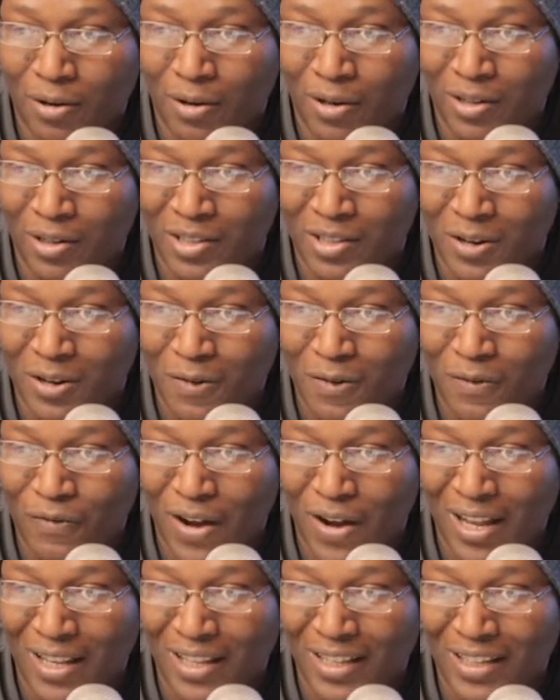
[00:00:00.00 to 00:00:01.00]
on two
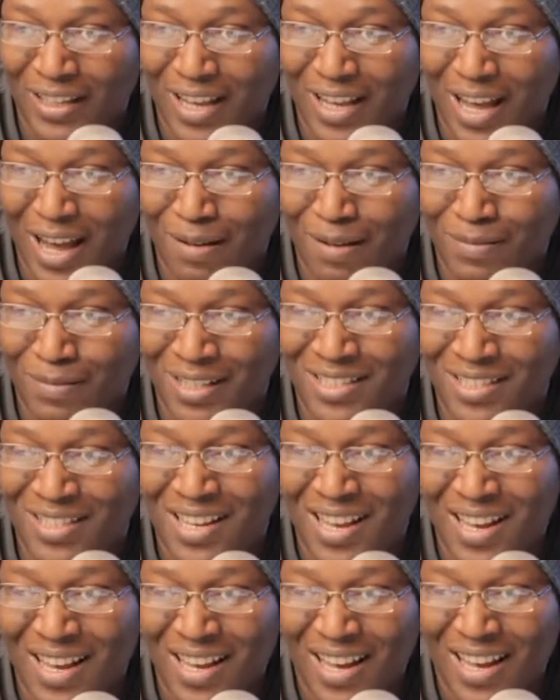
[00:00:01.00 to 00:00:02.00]
filing cabinets.